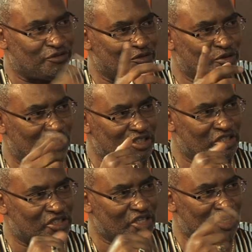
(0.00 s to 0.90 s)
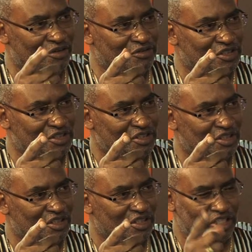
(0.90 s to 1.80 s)
of food that she serves
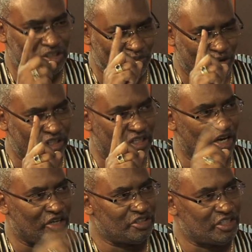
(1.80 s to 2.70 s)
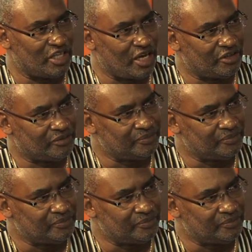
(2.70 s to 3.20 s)
is more than 100 naira.